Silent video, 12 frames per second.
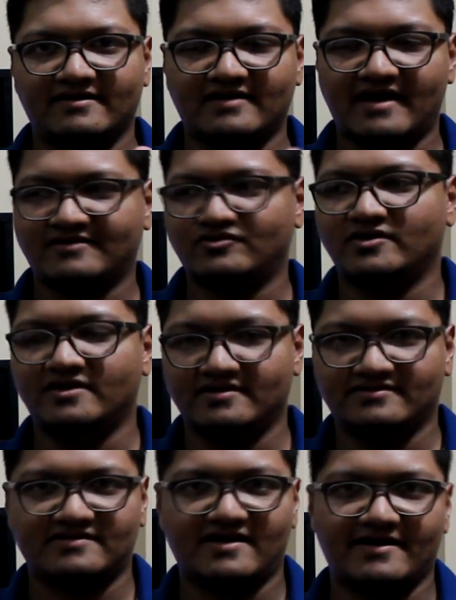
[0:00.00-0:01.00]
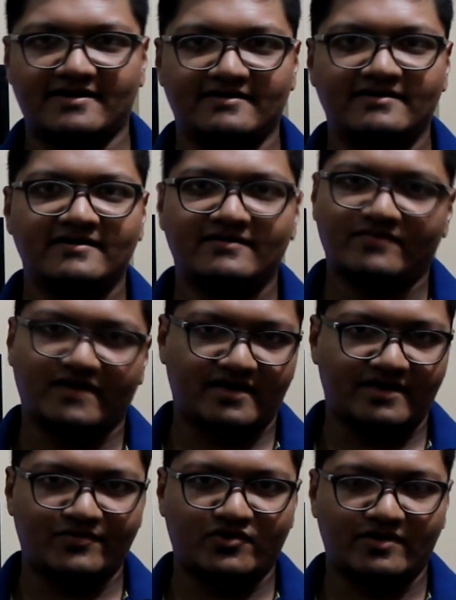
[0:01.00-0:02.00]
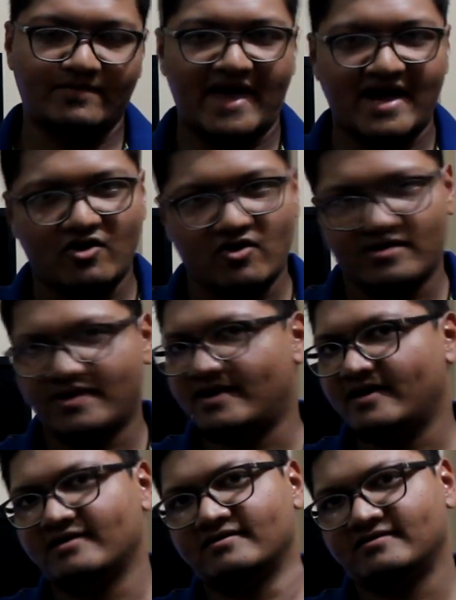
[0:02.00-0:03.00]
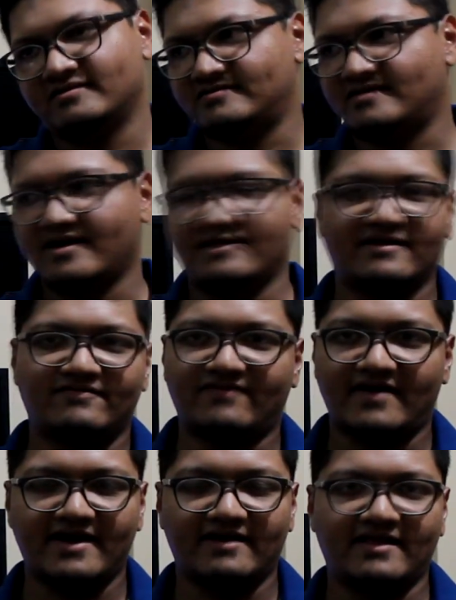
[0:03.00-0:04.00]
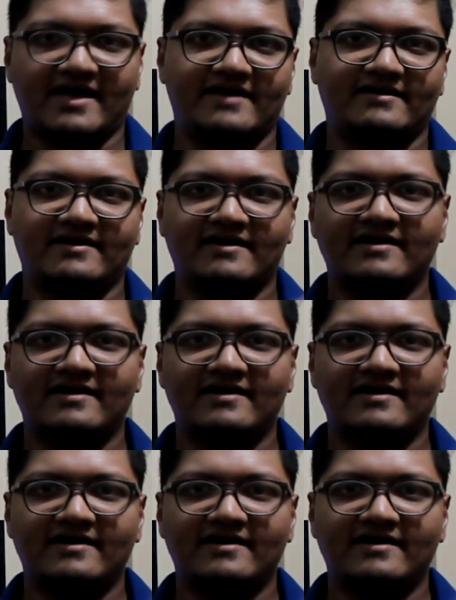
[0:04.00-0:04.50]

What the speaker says: actually started my computer back on, and I started the file, and